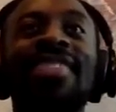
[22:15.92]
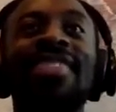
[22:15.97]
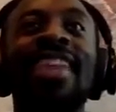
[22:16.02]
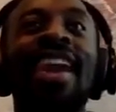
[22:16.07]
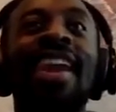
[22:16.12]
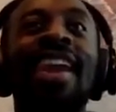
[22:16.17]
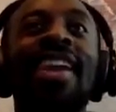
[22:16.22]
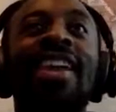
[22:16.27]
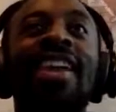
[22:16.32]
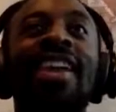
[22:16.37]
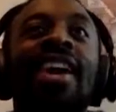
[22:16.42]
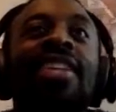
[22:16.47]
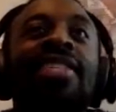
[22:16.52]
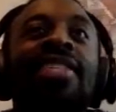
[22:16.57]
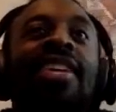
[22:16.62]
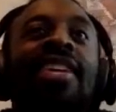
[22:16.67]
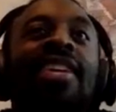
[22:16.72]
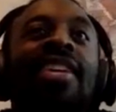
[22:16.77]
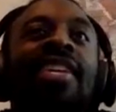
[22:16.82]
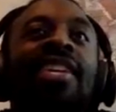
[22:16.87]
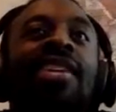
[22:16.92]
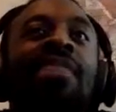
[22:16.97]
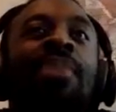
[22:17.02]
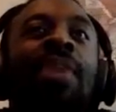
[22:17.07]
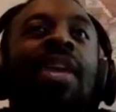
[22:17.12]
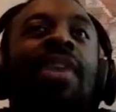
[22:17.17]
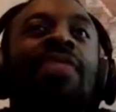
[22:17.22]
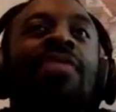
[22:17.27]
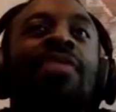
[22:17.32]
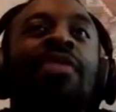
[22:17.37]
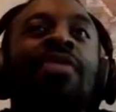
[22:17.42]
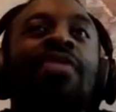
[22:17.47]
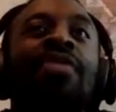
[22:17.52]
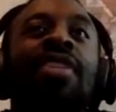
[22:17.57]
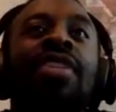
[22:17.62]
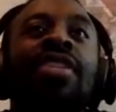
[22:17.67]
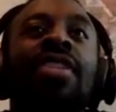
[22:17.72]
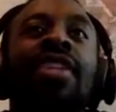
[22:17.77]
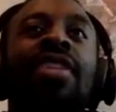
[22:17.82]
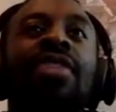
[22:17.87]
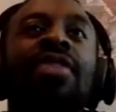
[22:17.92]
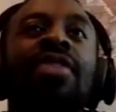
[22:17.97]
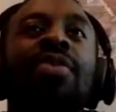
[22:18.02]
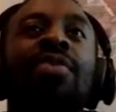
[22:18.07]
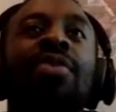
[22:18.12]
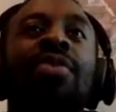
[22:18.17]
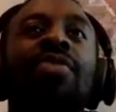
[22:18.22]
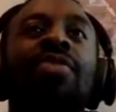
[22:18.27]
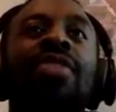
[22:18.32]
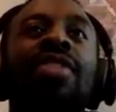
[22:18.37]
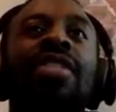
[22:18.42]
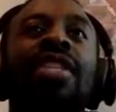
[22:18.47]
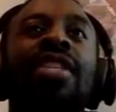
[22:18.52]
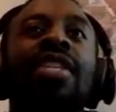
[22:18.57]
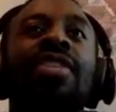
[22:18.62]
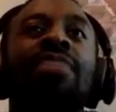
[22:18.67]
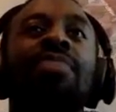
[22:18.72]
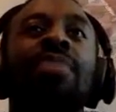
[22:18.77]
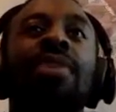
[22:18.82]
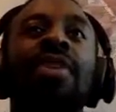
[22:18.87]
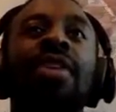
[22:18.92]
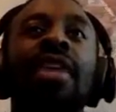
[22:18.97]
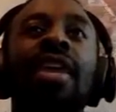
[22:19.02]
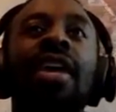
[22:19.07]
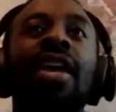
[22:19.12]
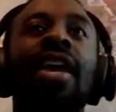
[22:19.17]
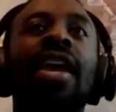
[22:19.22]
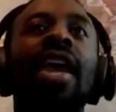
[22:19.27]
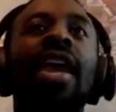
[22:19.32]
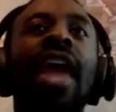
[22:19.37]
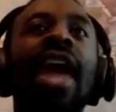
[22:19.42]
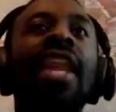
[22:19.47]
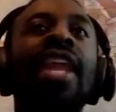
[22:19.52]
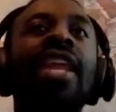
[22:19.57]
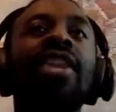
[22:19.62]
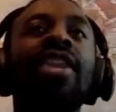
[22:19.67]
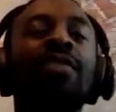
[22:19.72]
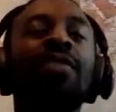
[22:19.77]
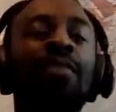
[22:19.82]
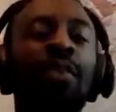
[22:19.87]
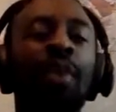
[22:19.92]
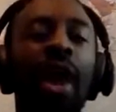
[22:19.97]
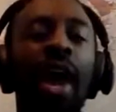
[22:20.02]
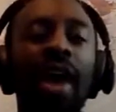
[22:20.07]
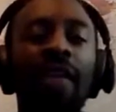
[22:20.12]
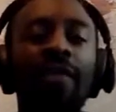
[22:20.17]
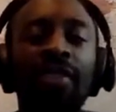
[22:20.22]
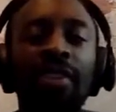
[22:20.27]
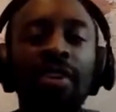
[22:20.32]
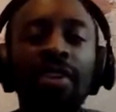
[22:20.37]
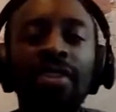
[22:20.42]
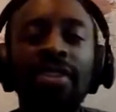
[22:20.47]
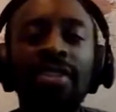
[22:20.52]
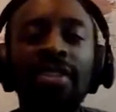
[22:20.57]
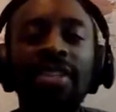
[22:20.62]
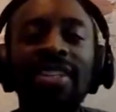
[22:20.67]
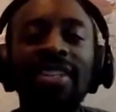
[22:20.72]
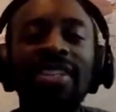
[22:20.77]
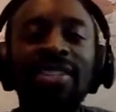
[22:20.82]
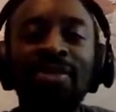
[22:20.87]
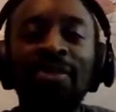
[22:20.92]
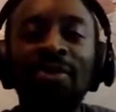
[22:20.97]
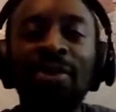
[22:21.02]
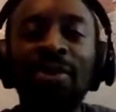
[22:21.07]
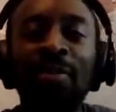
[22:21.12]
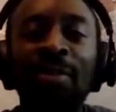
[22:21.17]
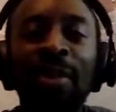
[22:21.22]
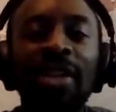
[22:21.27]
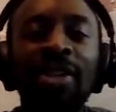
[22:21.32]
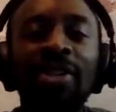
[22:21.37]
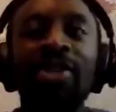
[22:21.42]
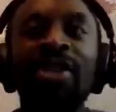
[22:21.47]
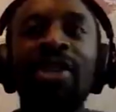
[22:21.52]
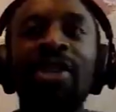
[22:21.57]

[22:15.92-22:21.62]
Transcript: No. He plays for a reason. I don't know what the reason is, but yeah. And then you bought Havertz. He's still on the bench.